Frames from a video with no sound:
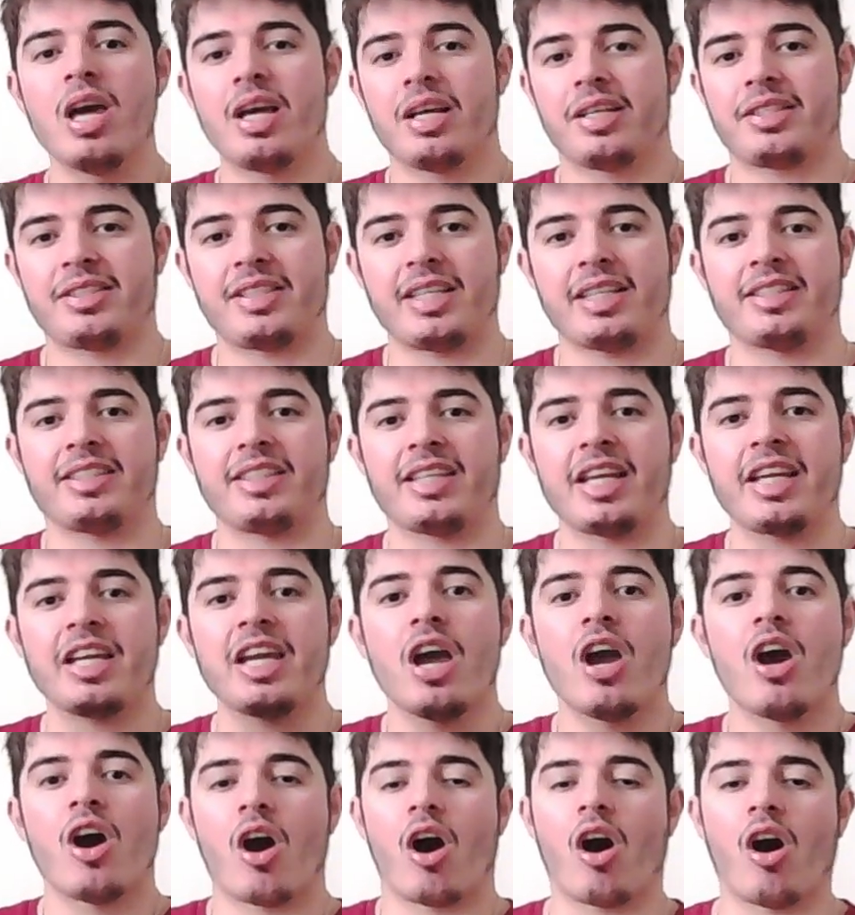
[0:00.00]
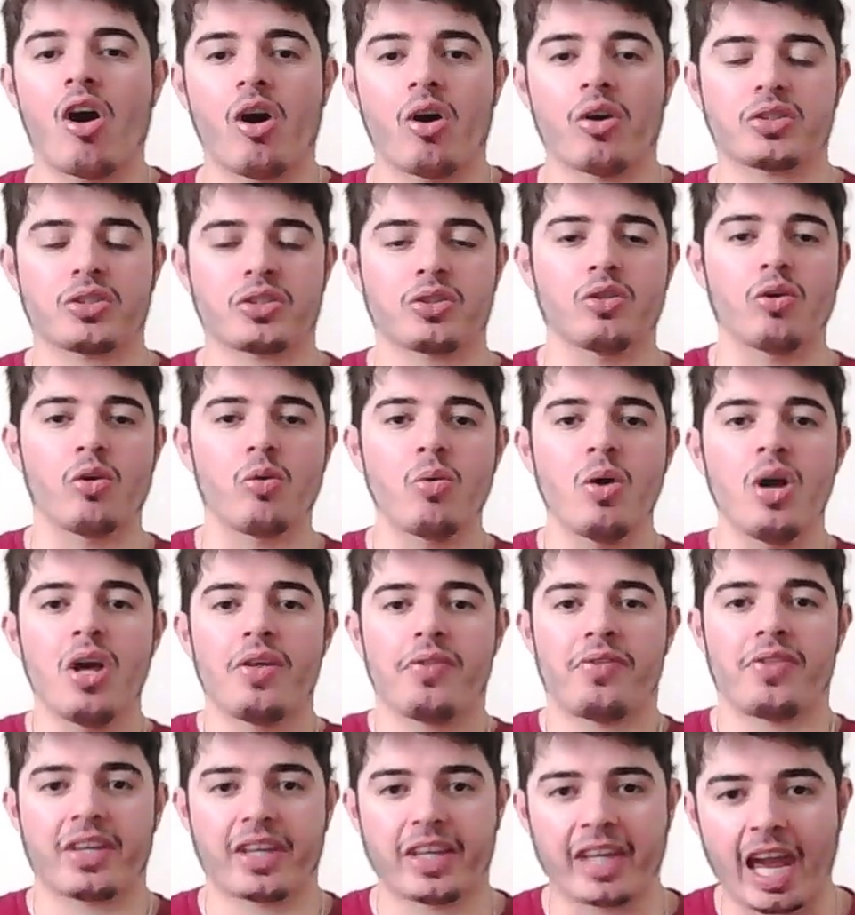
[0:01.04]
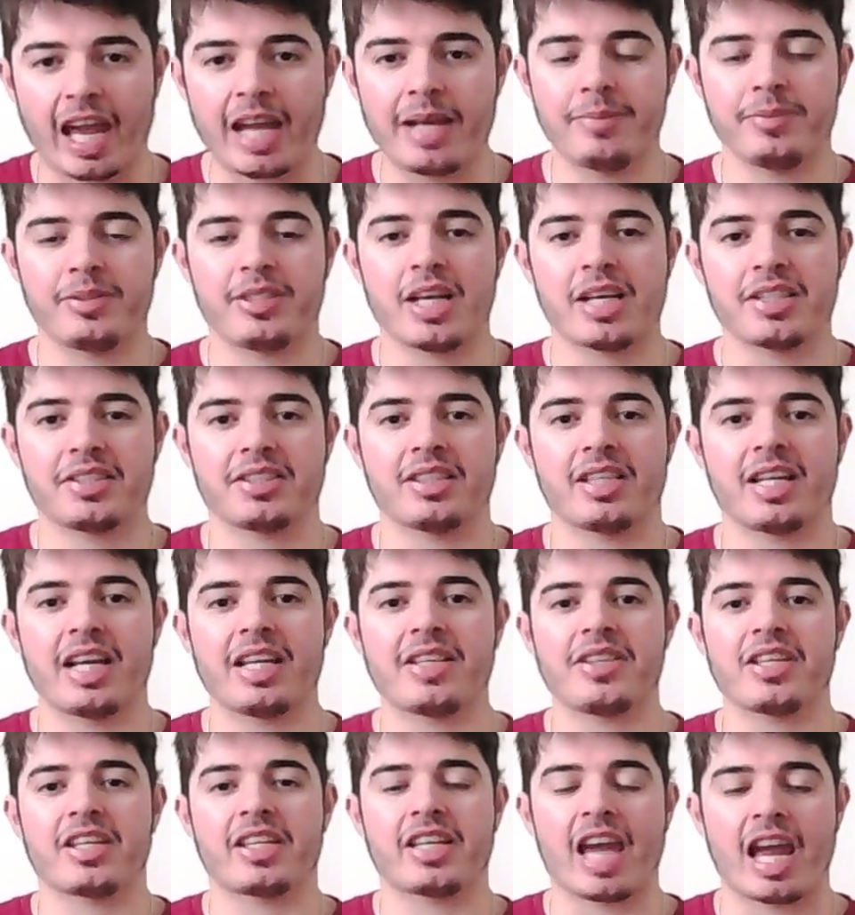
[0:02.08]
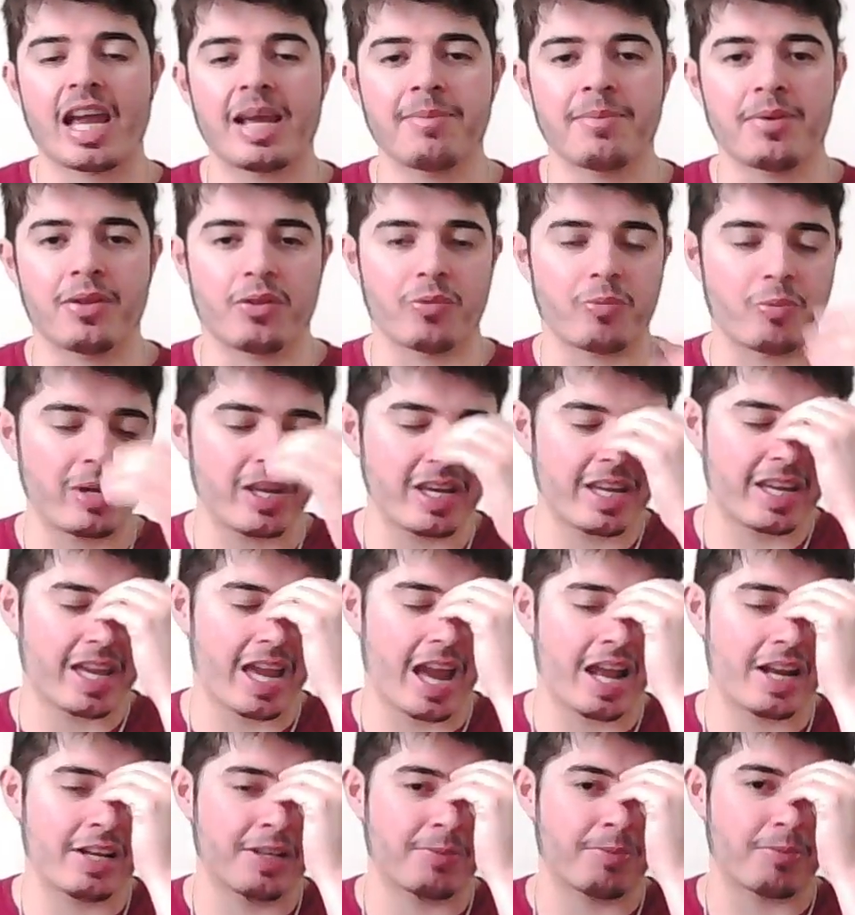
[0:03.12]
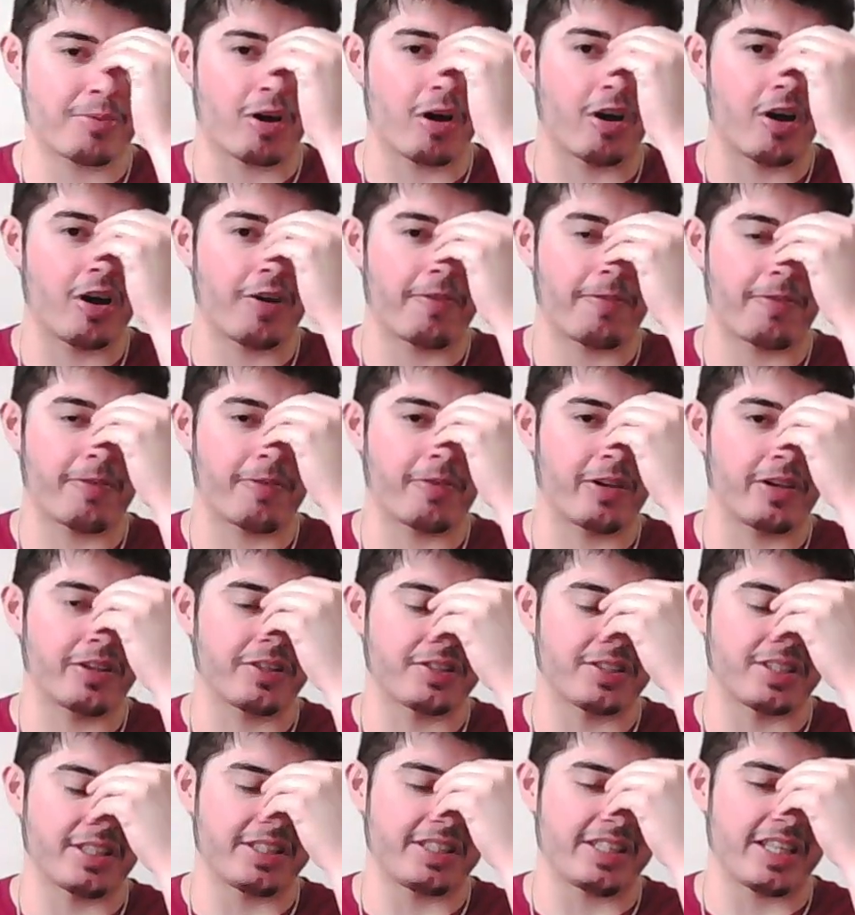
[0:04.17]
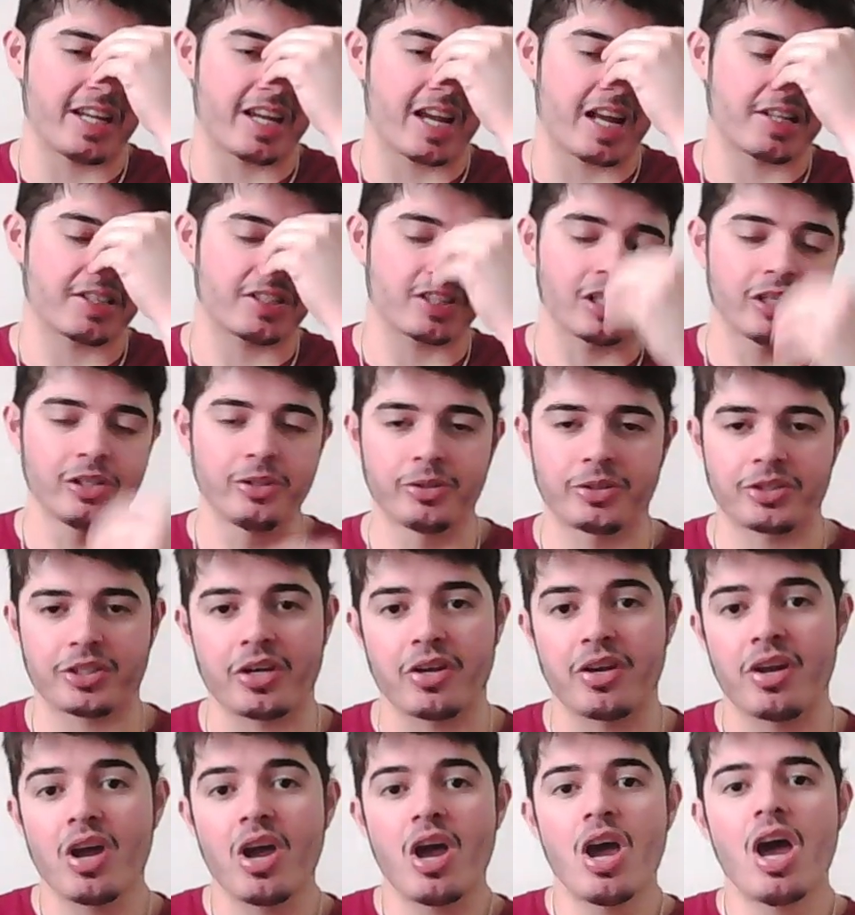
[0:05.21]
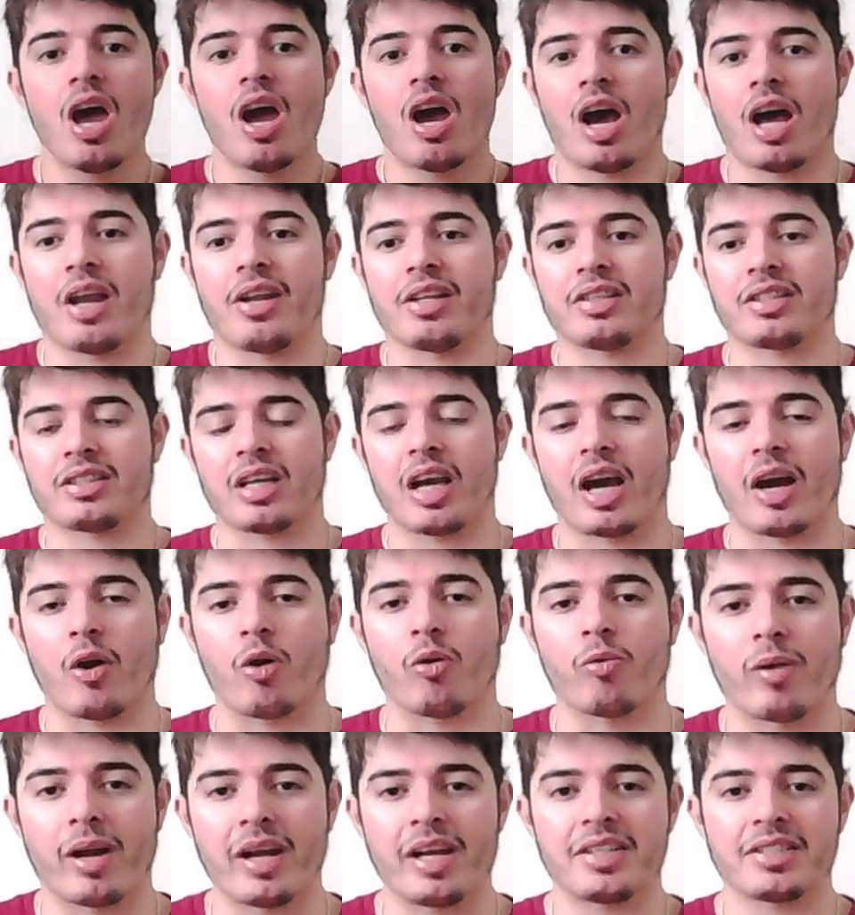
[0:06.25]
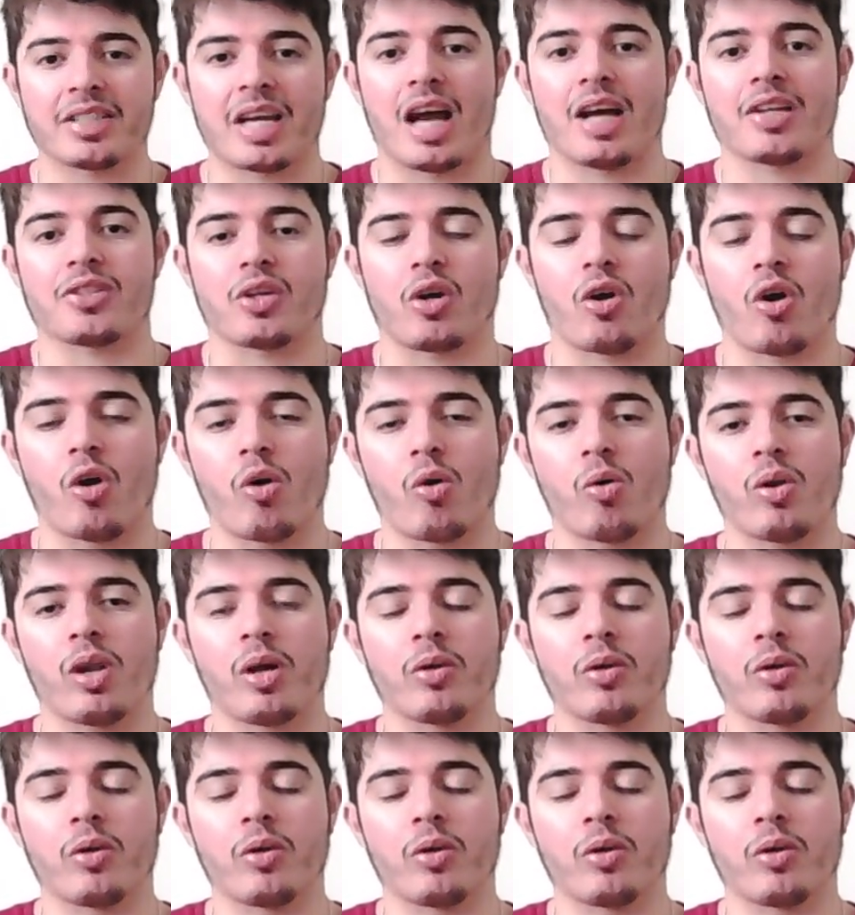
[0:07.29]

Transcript: City, Arsenal, the games yesterday, the game at the weekend for the City against Luton, and the title race as a whole.